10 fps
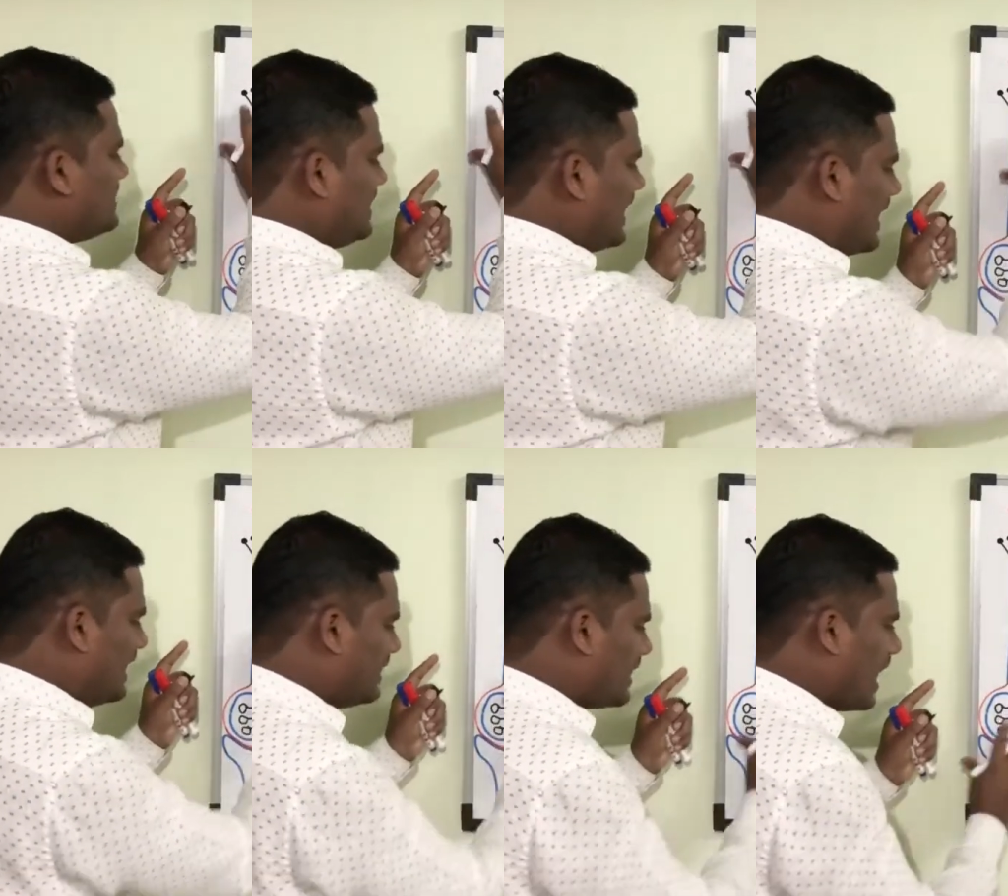the
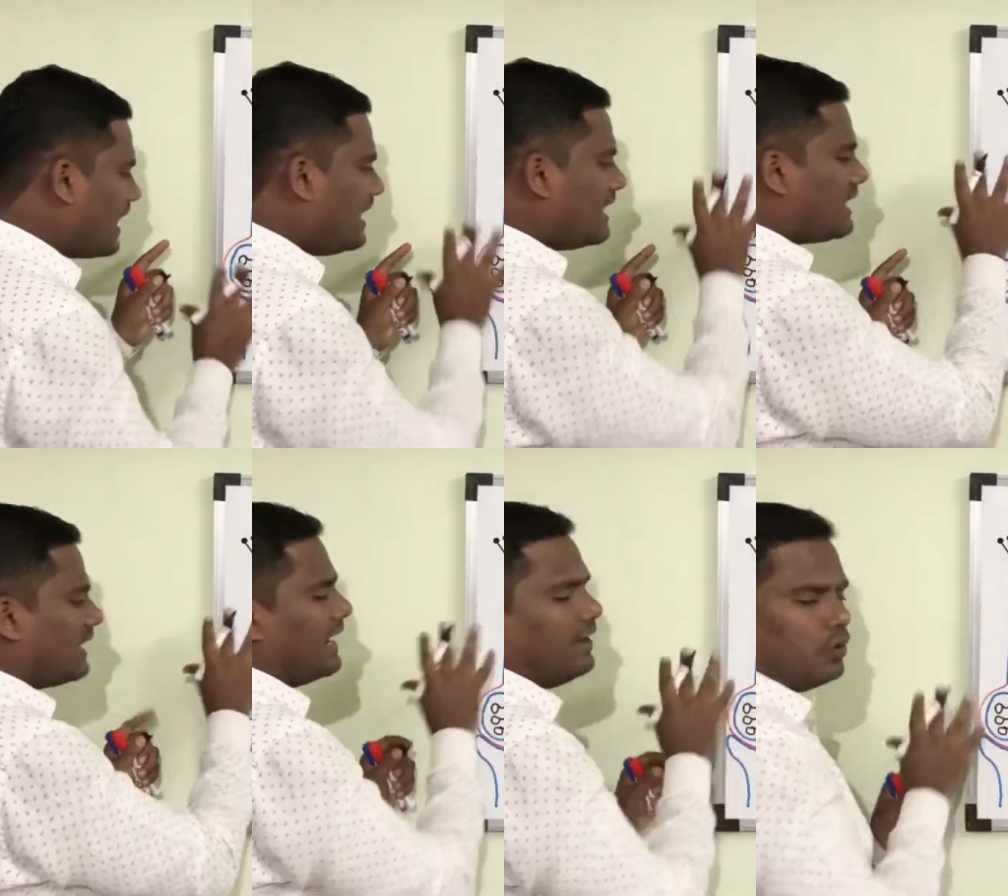entire
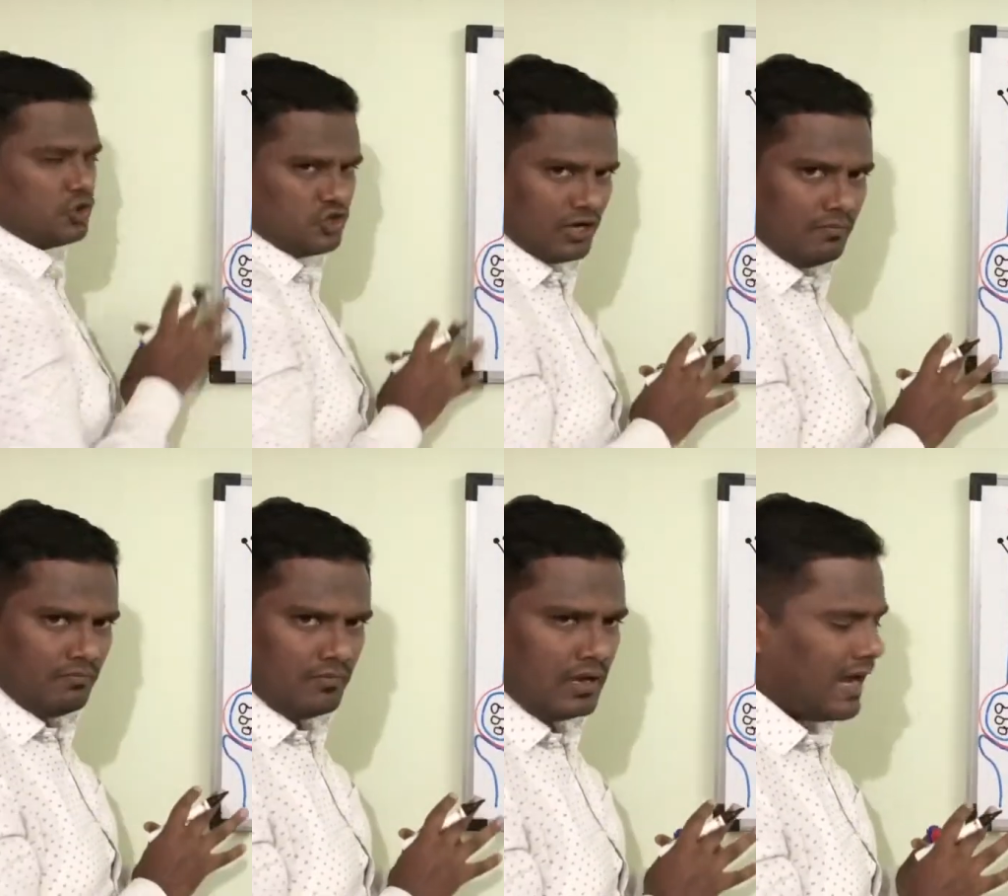
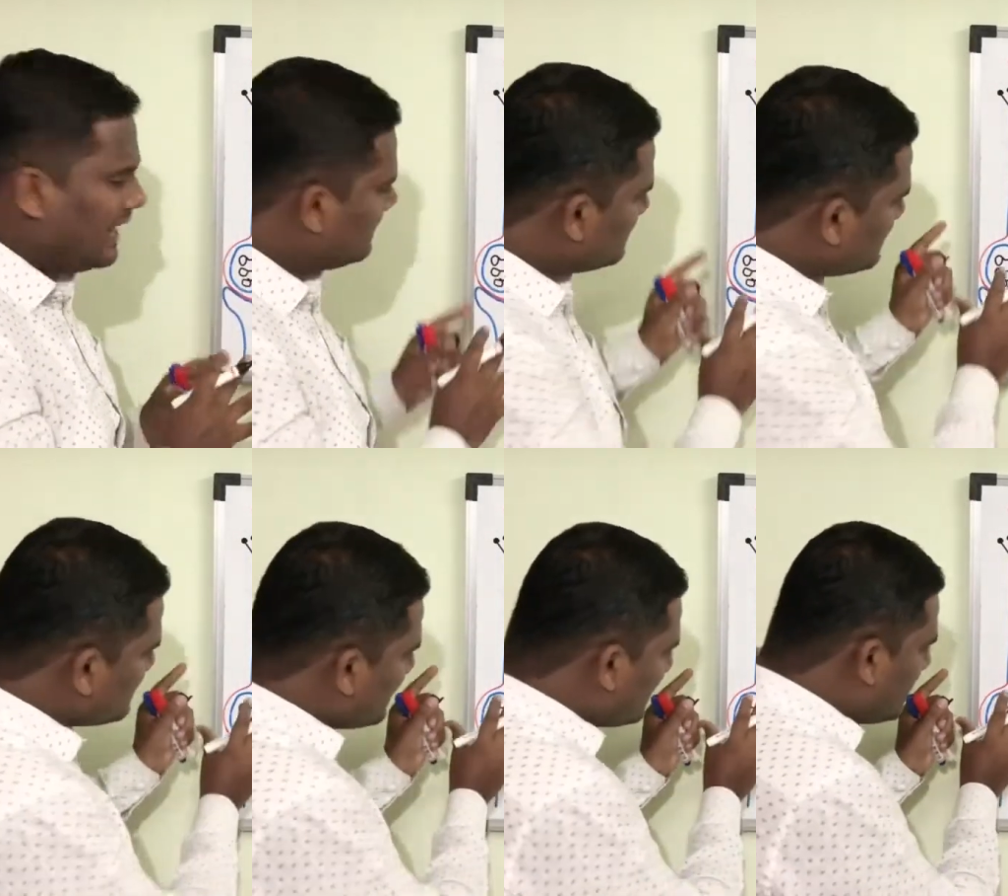gynoecium, and this is
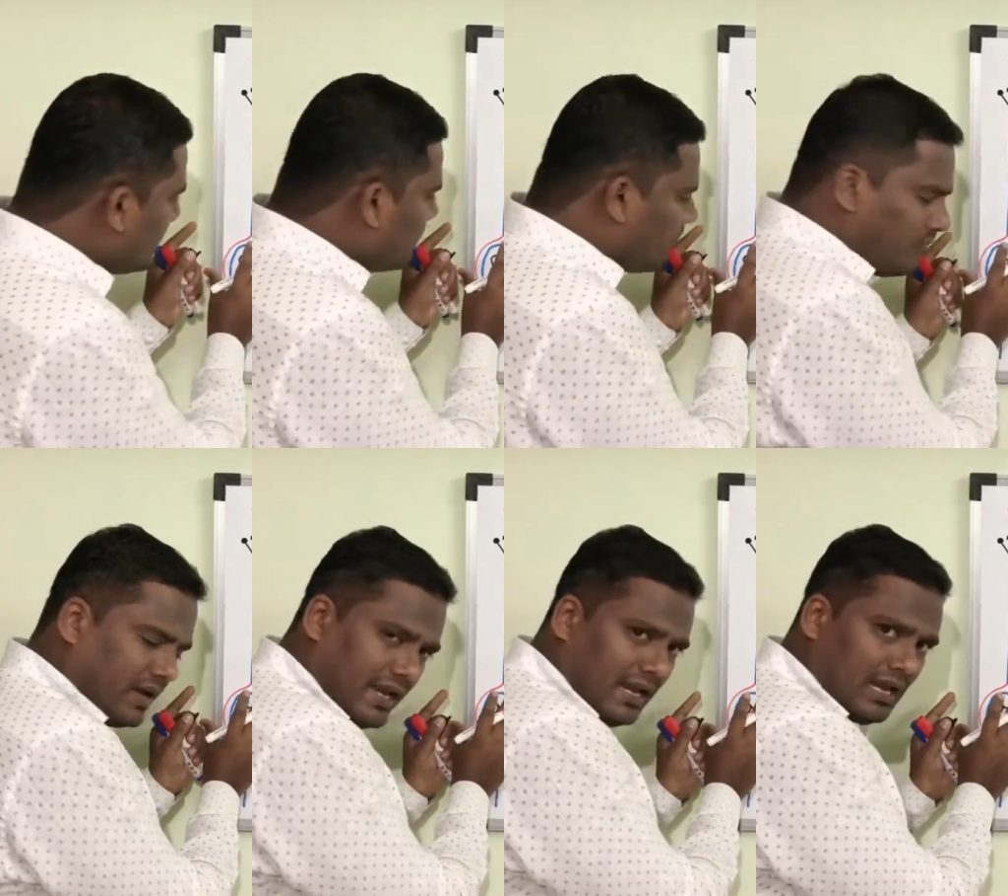a
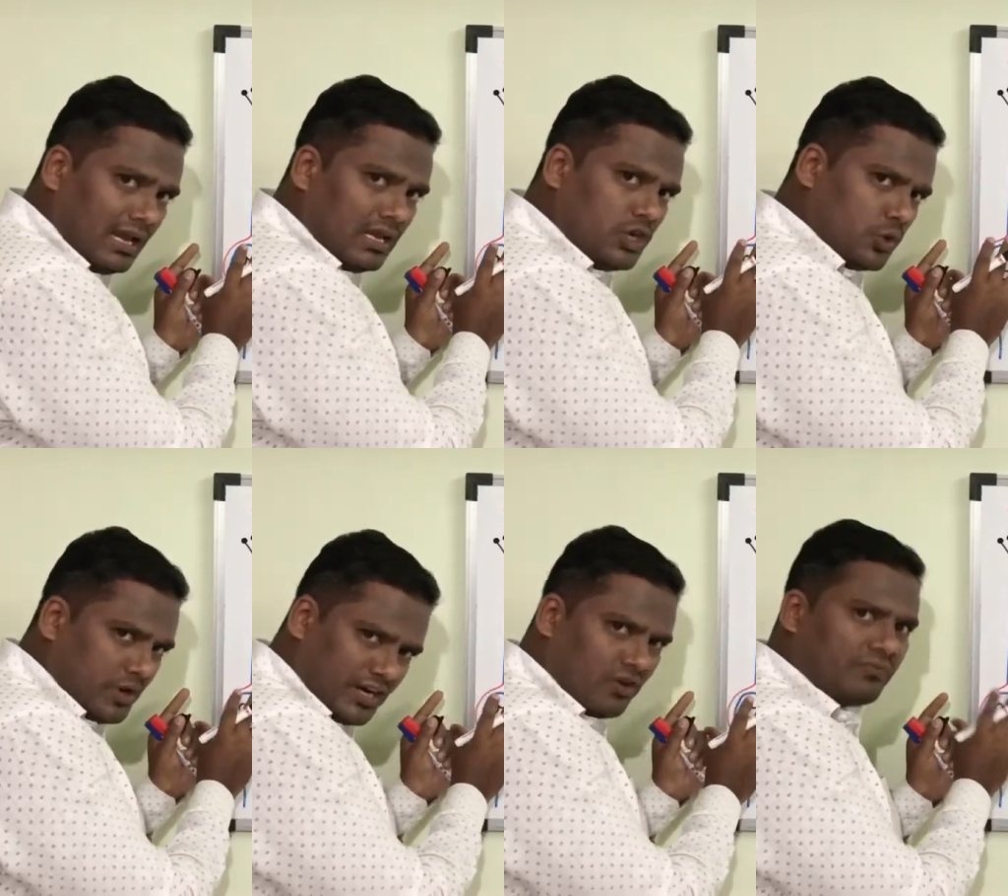free
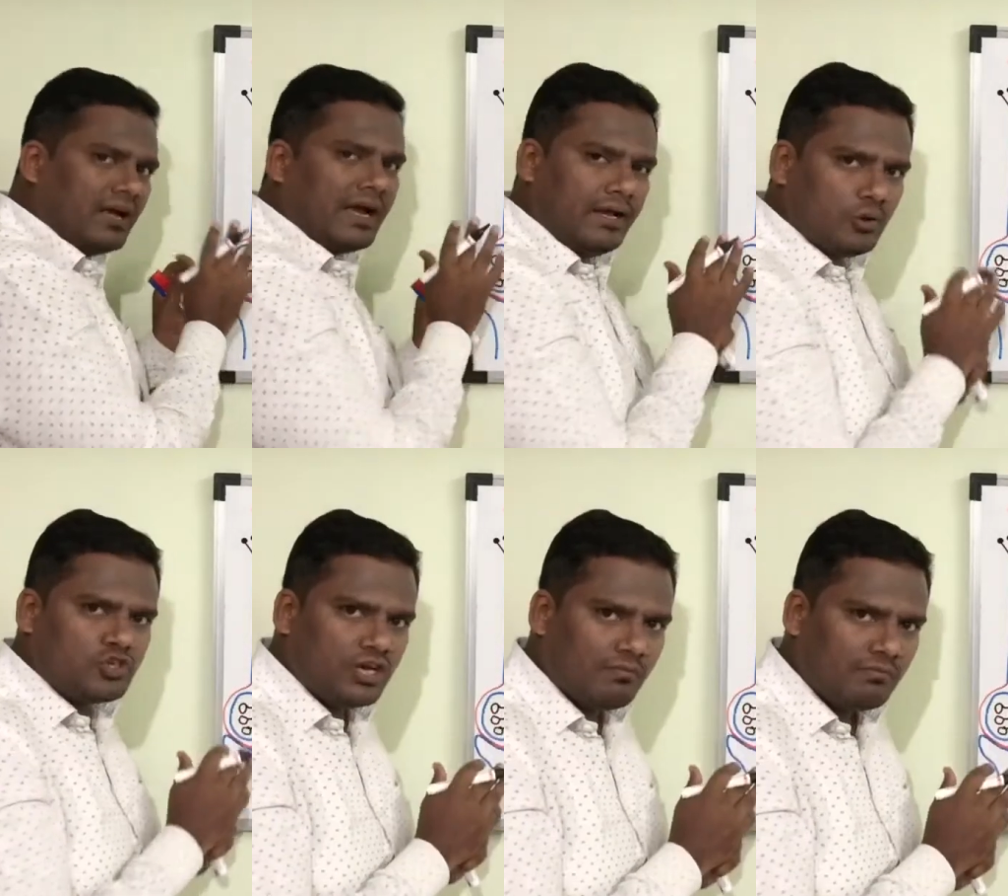unit of the
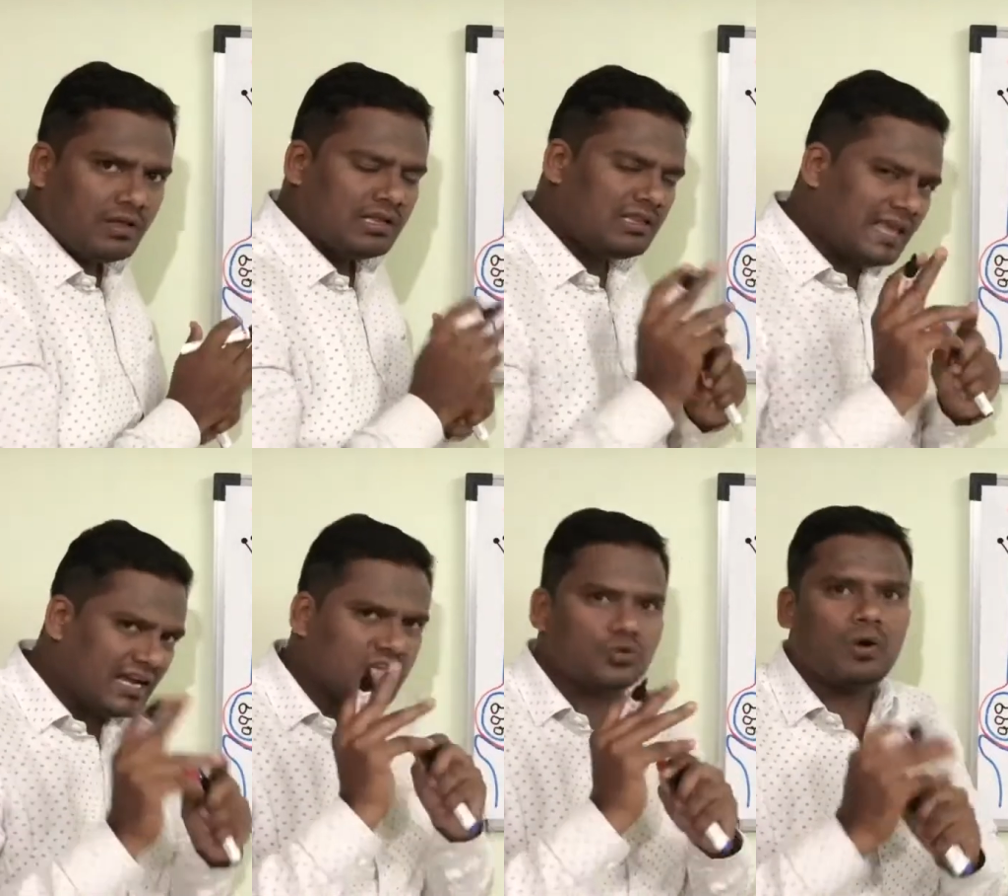gynoecium. That
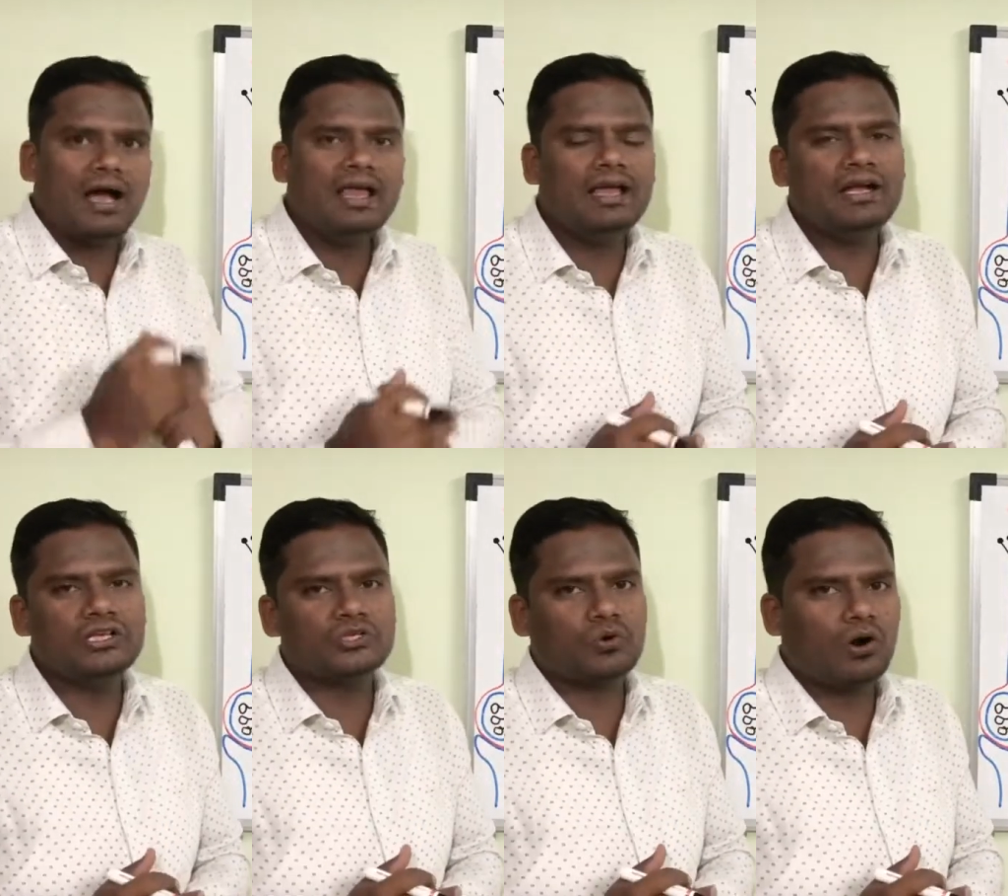is why it
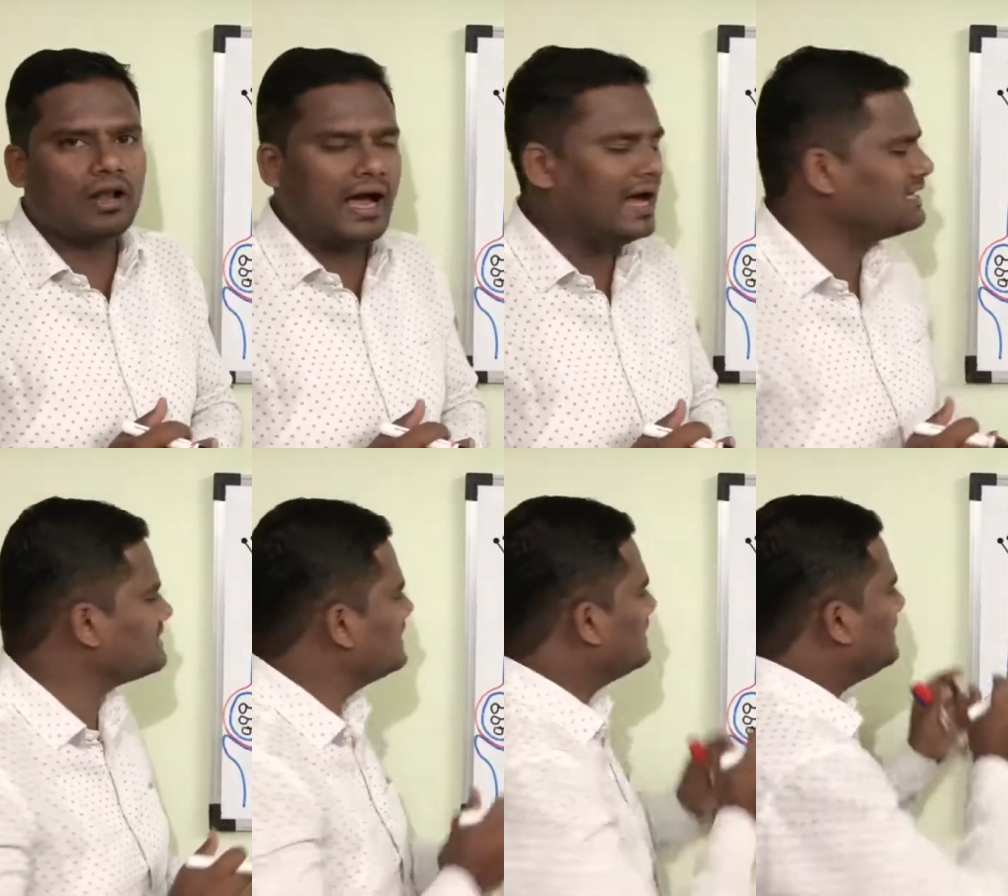is called
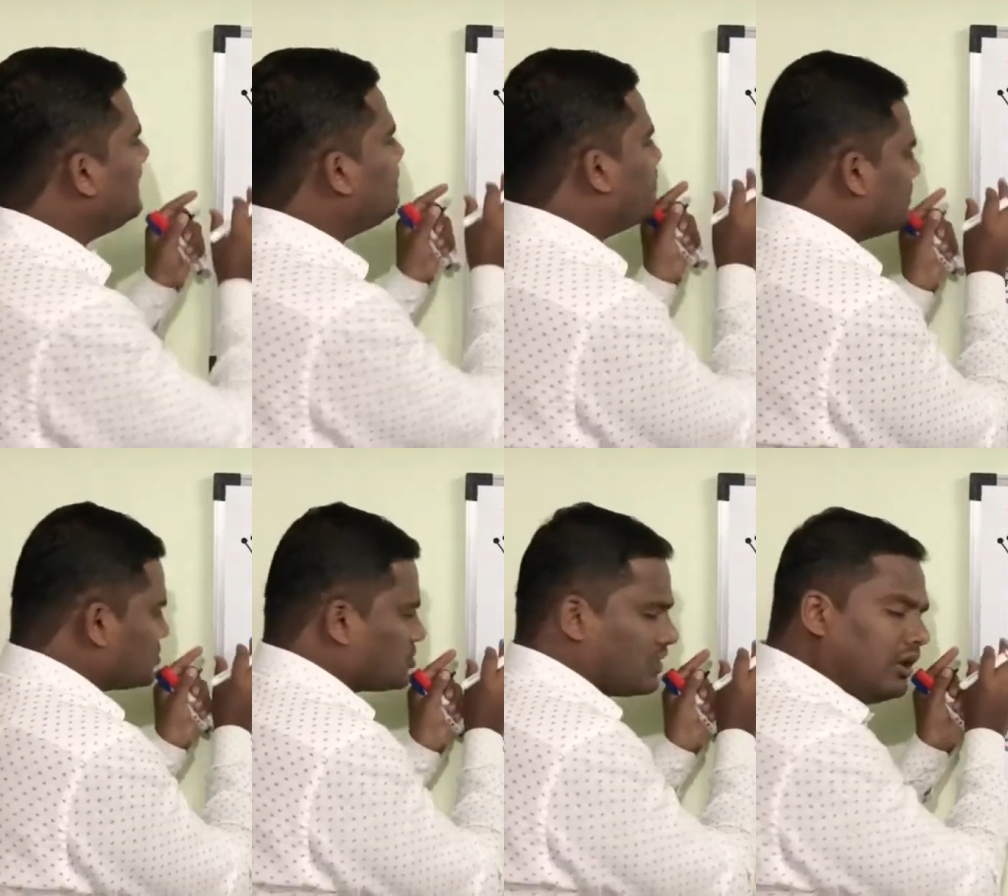as the
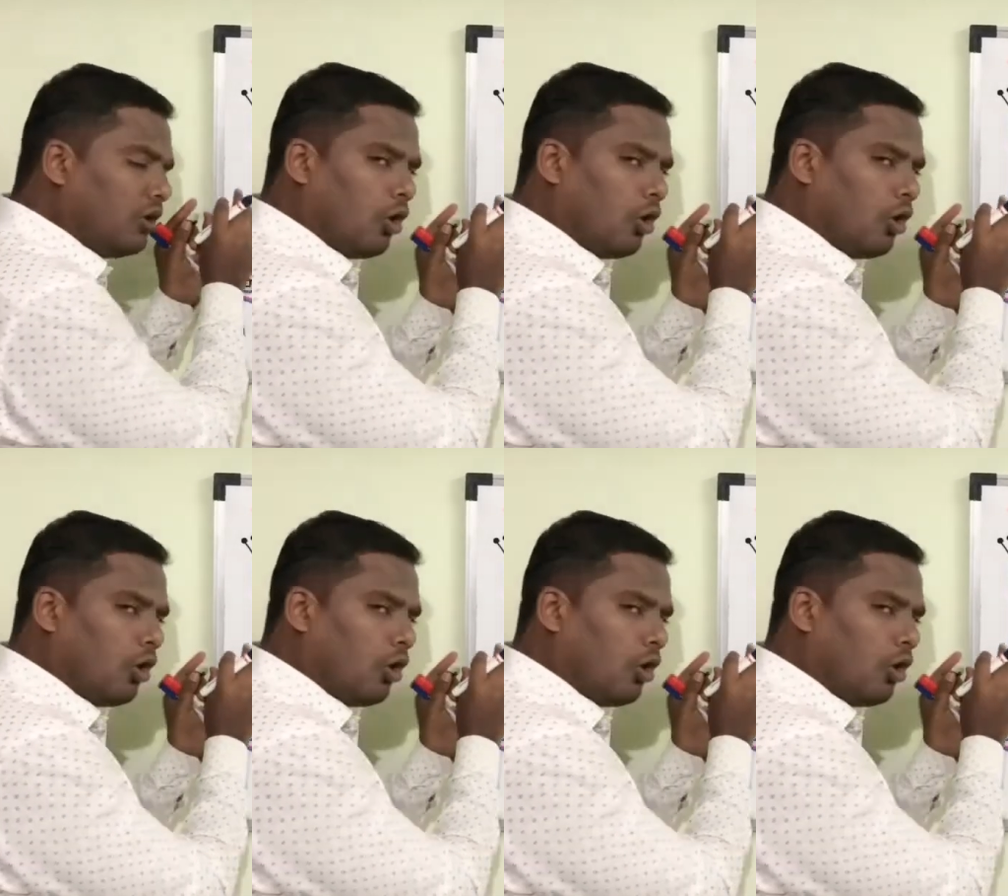pistil